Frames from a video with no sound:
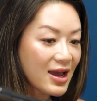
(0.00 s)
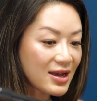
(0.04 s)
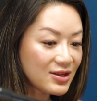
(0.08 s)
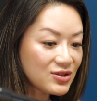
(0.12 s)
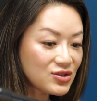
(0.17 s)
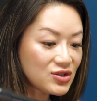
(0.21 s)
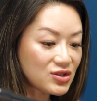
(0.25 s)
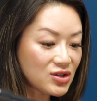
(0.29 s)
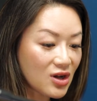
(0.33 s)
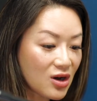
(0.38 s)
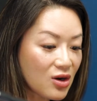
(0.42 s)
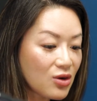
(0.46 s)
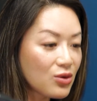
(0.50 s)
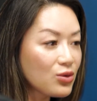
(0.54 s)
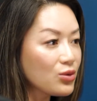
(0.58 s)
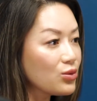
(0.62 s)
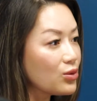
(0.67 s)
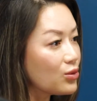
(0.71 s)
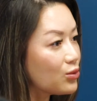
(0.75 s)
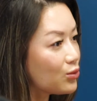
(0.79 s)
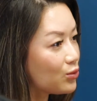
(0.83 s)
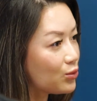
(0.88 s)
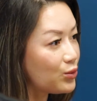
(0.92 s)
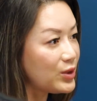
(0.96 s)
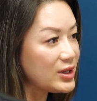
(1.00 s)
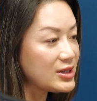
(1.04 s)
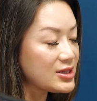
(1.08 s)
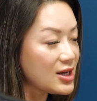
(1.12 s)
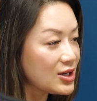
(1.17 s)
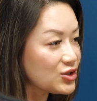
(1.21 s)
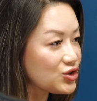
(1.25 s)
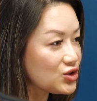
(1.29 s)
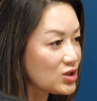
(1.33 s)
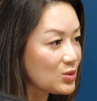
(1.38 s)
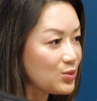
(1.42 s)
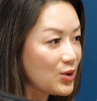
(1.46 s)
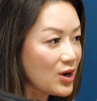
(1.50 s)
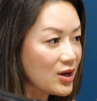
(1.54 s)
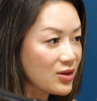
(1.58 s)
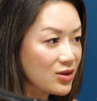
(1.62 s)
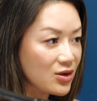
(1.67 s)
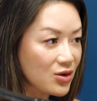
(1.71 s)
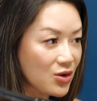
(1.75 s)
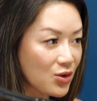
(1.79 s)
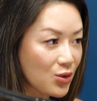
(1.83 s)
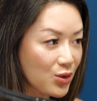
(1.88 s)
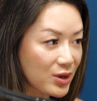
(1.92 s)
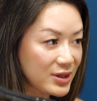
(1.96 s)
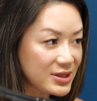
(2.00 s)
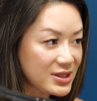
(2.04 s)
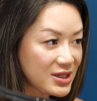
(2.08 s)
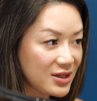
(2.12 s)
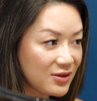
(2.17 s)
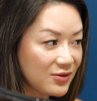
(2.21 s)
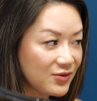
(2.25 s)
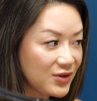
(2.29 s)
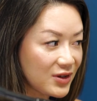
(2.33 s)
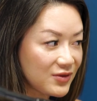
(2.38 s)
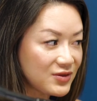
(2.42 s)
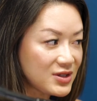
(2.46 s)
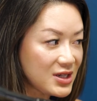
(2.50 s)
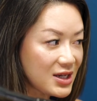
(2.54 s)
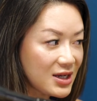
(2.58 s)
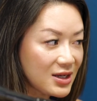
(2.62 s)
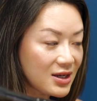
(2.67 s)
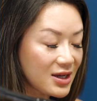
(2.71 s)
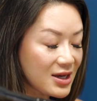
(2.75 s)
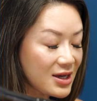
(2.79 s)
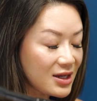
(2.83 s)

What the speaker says: And so we touched upon the quarantine 15.